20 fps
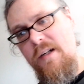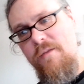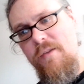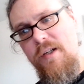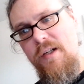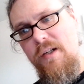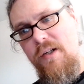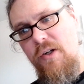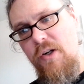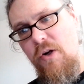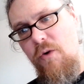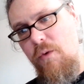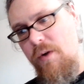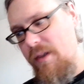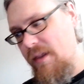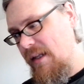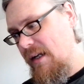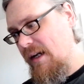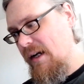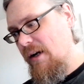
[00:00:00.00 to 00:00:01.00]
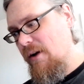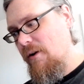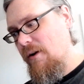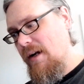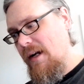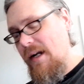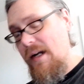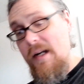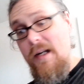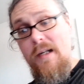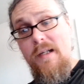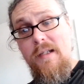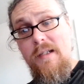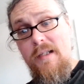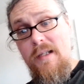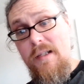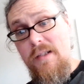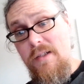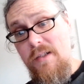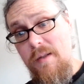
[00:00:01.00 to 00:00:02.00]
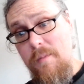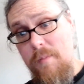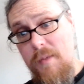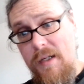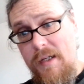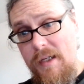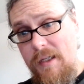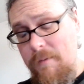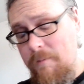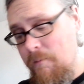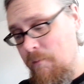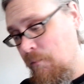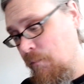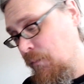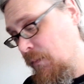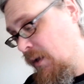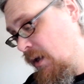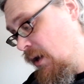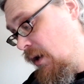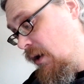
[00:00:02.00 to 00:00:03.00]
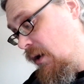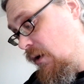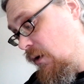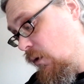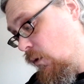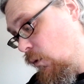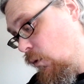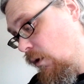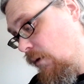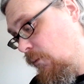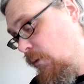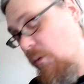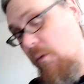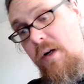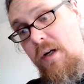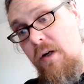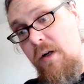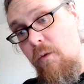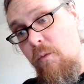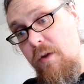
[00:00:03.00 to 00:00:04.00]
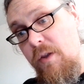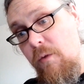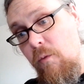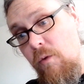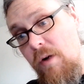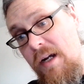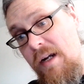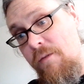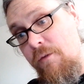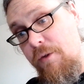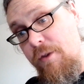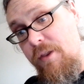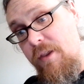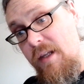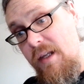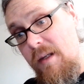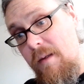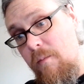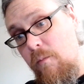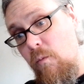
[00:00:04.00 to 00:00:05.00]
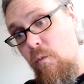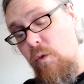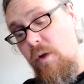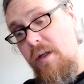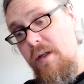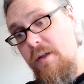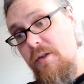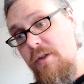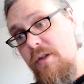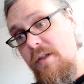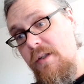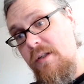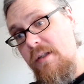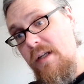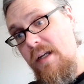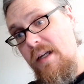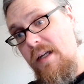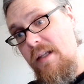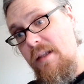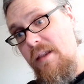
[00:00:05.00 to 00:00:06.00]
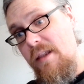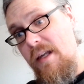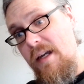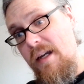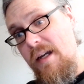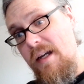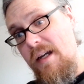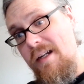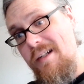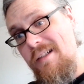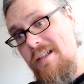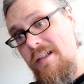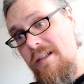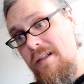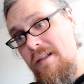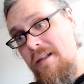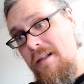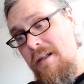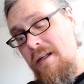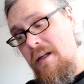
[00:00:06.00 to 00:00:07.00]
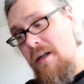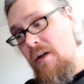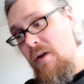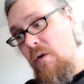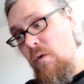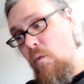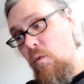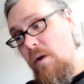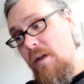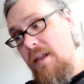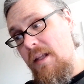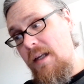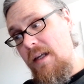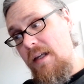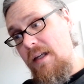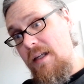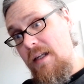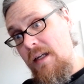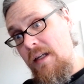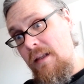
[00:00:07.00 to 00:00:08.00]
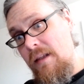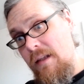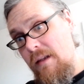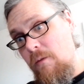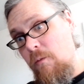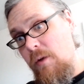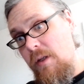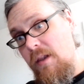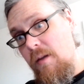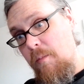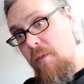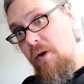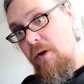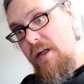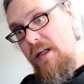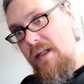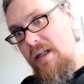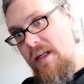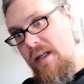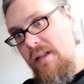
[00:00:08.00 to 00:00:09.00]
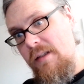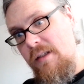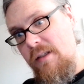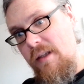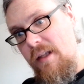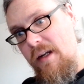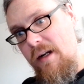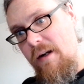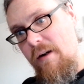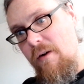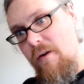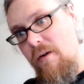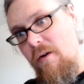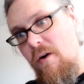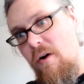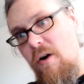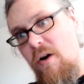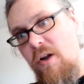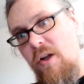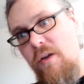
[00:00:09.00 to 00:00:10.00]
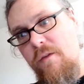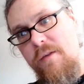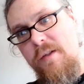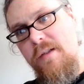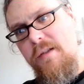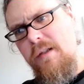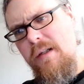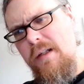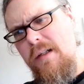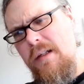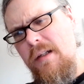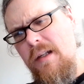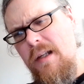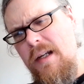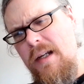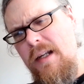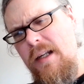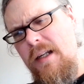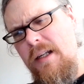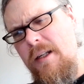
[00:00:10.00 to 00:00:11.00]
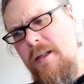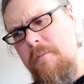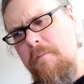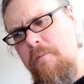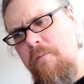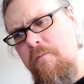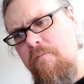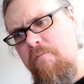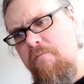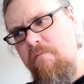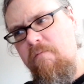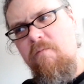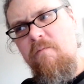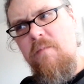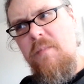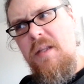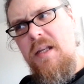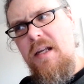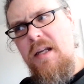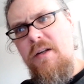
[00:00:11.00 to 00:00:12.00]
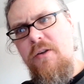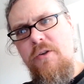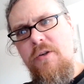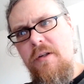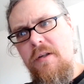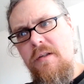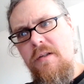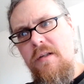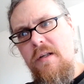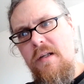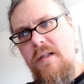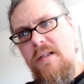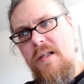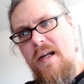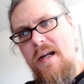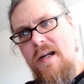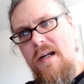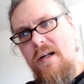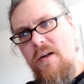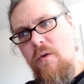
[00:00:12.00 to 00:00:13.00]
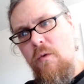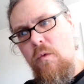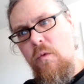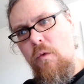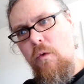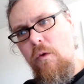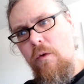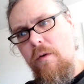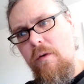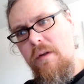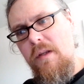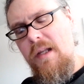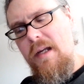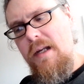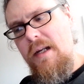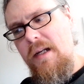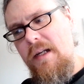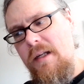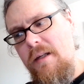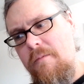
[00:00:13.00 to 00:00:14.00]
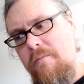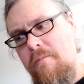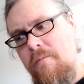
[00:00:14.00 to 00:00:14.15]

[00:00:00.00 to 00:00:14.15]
a go in there and get somebody. Or if we want to go with a rival theme, we could just say that when the party gets there, all of a sudden, like, ninjas attack, or like,